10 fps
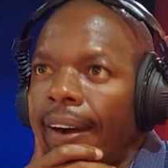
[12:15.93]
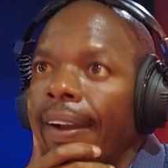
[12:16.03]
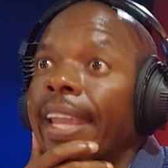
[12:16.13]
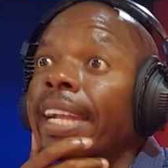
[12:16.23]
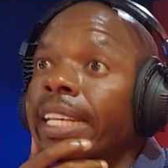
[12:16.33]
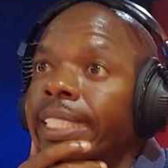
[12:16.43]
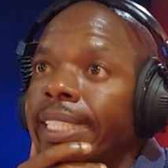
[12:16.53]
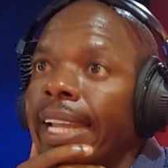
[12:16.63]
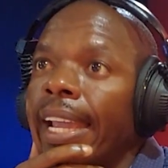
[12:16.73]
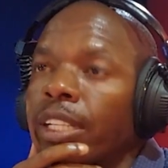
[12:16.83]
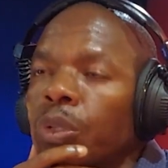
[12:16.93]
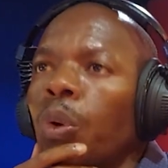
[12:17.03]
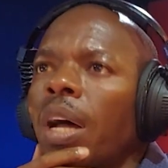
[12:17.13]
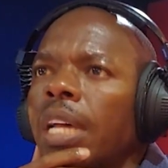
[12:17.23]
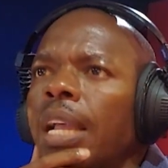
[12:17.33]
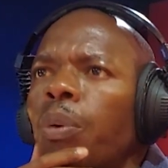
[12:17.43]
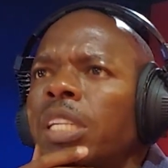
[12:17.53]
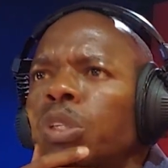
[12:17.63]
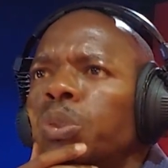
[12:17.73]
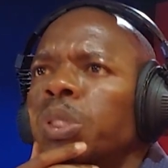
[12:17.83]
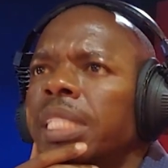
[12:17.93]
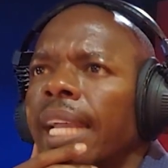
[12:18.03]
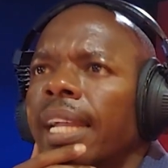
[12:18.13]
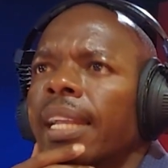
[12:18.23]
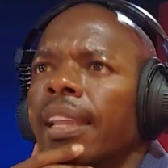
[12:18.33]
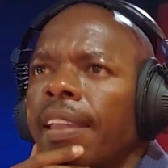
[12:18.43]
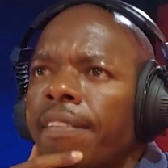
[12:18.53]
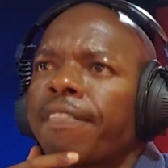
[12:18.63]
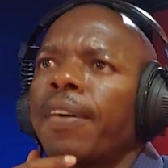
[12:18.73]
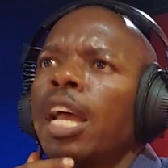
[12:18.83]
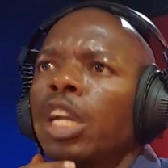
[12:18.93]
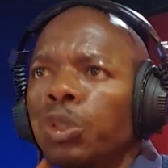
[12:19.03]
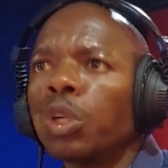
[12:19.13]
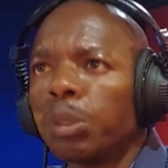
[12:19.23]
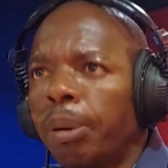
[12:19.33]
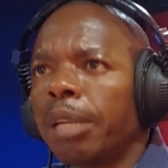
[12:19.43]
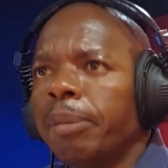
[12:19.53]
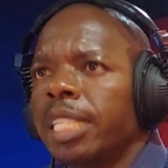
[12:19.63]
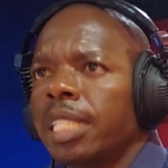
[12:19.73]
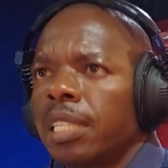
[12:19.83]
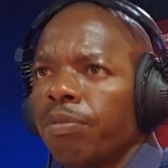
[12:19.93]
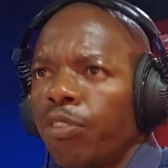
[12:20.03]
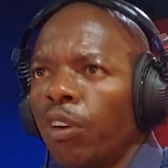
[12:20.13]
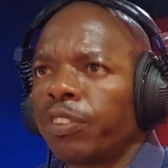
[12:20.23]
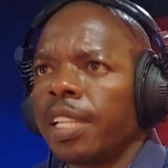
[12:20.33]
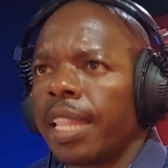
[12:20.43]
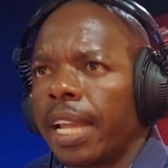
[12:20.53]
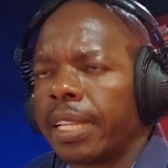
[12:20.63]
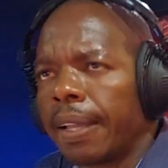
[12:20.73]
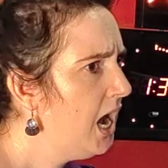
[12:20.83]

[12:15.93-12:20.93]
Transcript: English there. So I wanted to check if your department is involved in that.